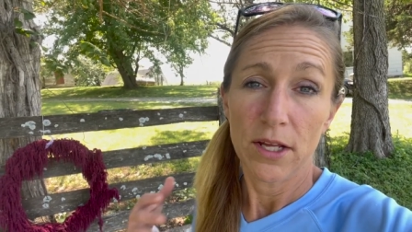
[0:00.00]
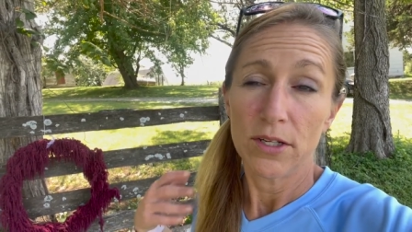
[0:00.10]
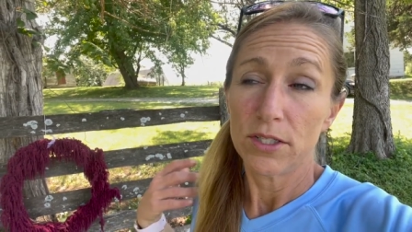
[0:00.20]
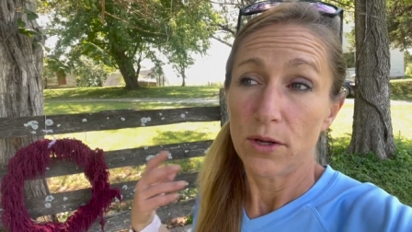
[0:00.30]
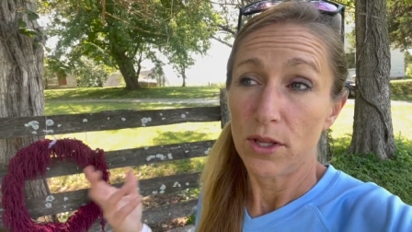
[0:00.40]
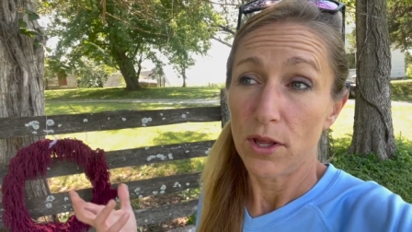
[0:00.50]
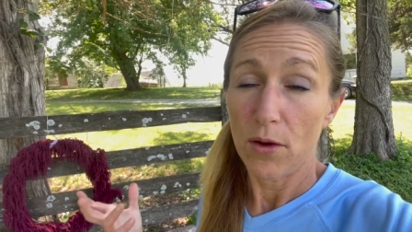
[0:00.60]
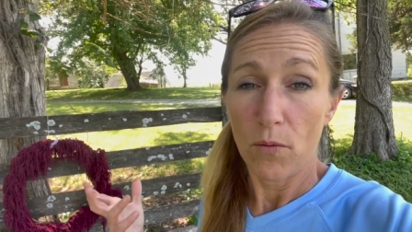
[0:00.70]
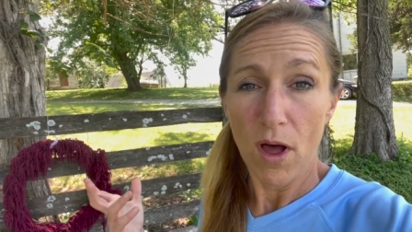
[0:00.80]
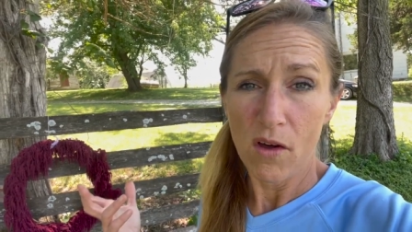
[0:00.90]
So I
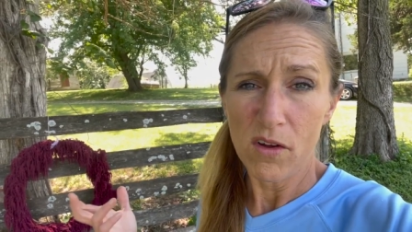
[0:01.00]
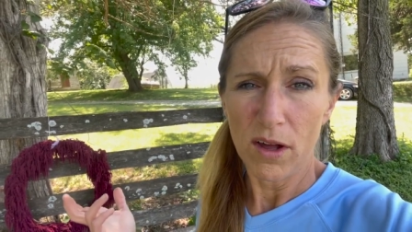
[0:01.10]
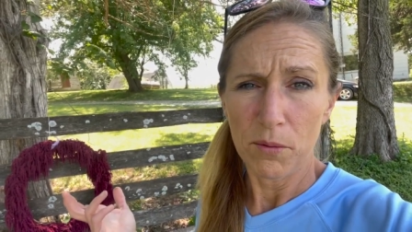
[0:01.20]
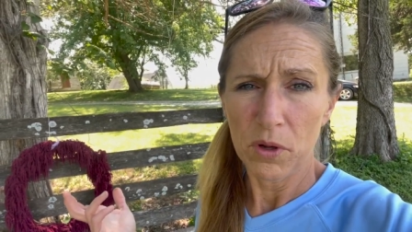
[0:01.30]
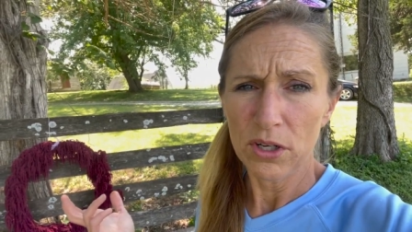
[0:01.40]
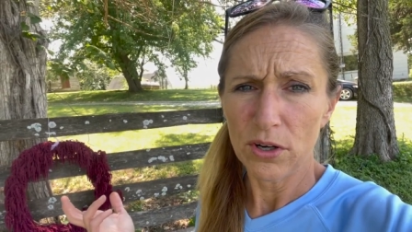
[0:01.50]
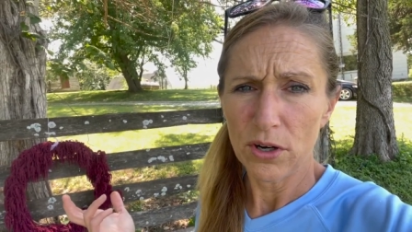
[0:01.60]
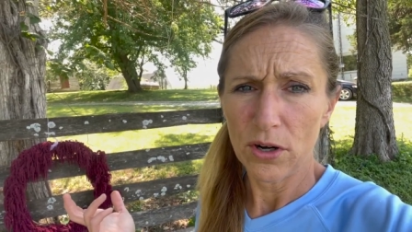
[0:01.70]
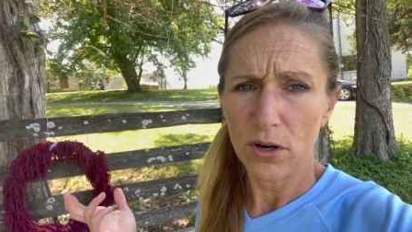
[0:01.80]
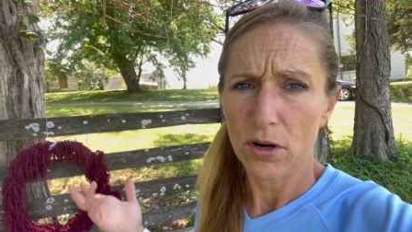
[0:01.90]
thought, well, I
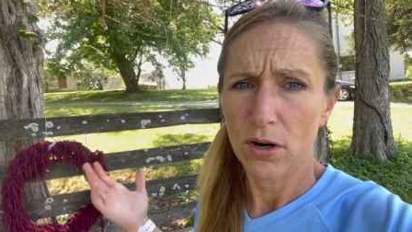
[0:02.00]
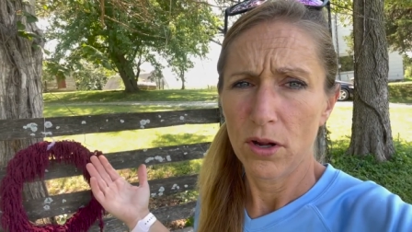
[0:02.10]
wonder